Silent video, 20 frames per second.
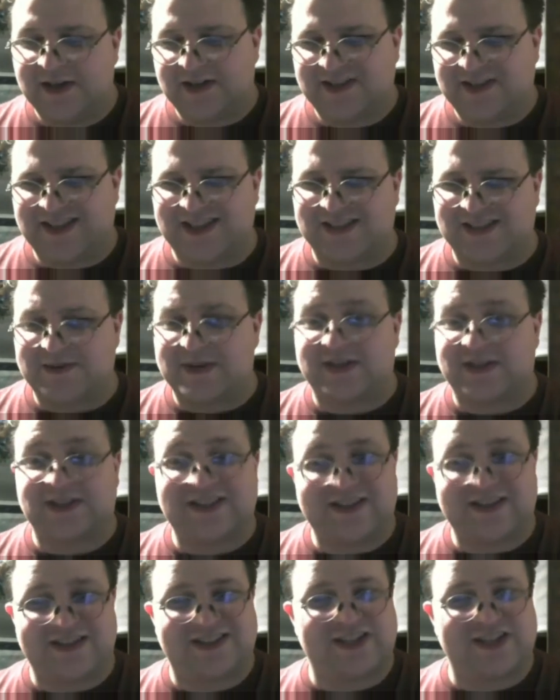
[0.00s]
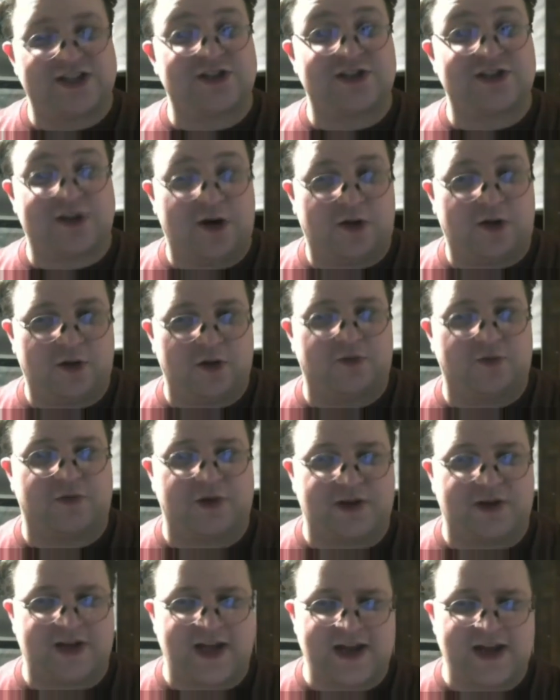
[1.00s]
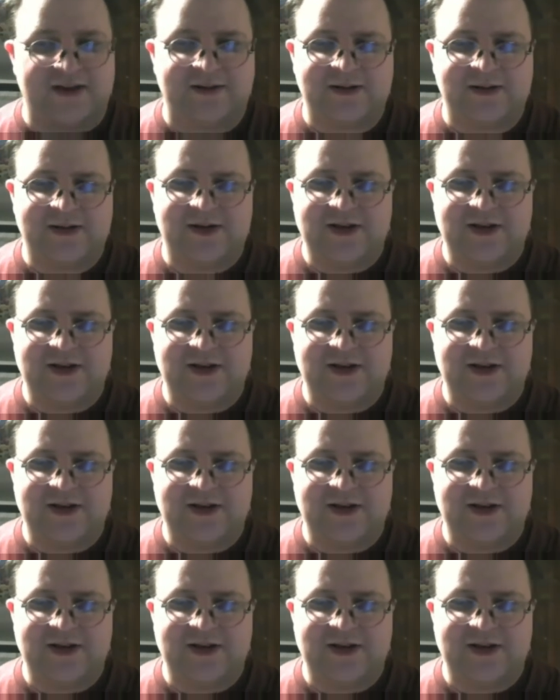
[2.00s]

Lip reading: So they just make the same decisions all over again.